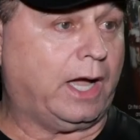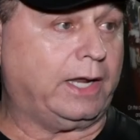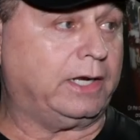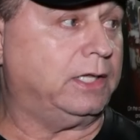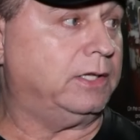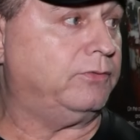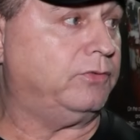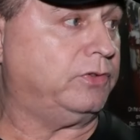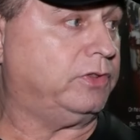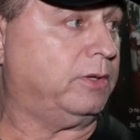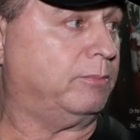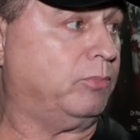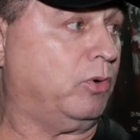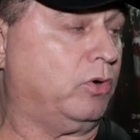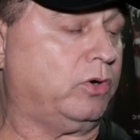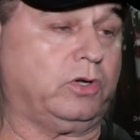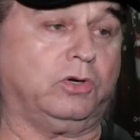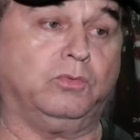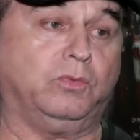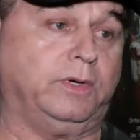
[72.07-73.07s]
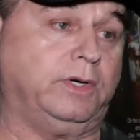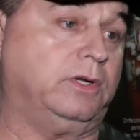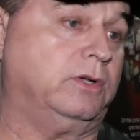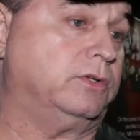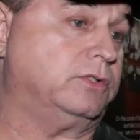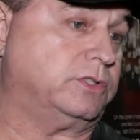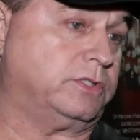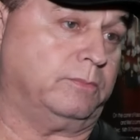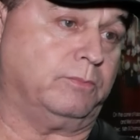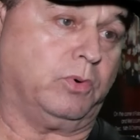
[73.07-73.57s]
I'd live with the broken
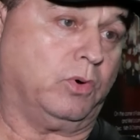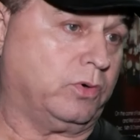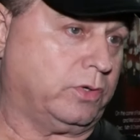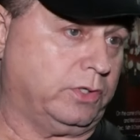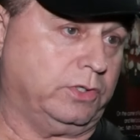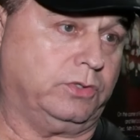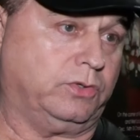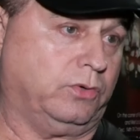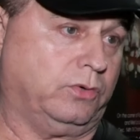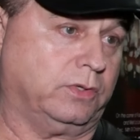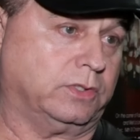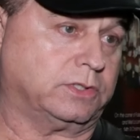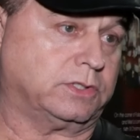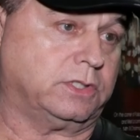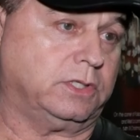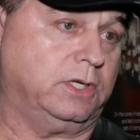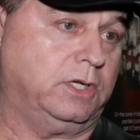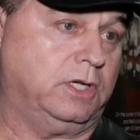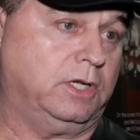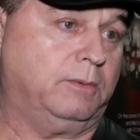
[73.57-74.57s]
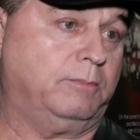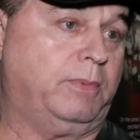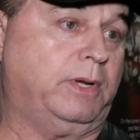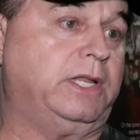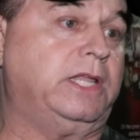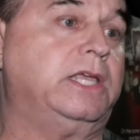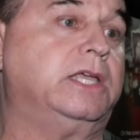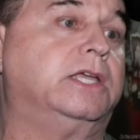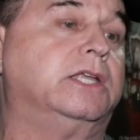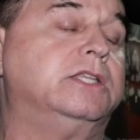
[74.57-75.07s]
windows and broken doors.
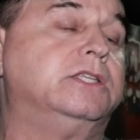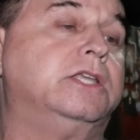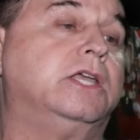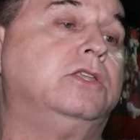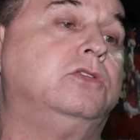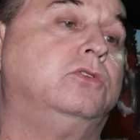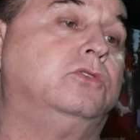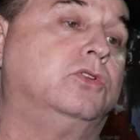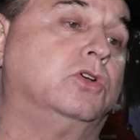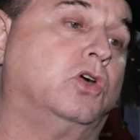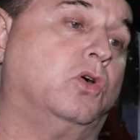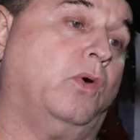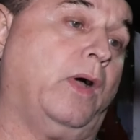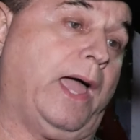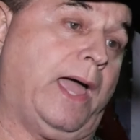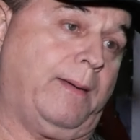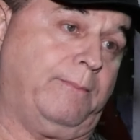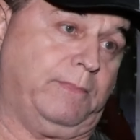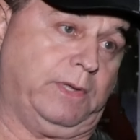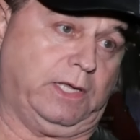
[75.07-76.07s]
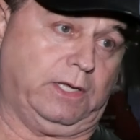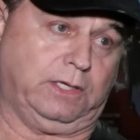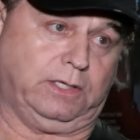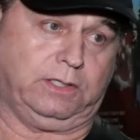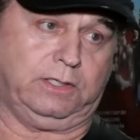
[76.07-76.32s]
But he continued to go at me.